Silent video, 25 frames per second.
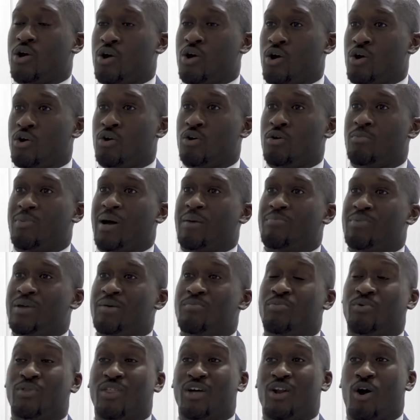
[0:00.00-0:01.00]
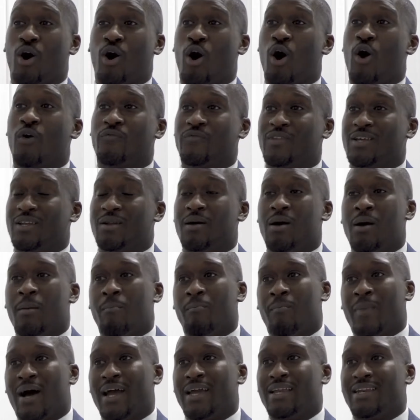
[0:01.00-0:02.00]
heard by people that often
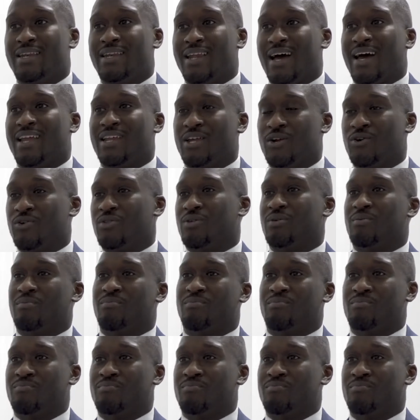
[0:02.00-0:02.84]
might not hear them.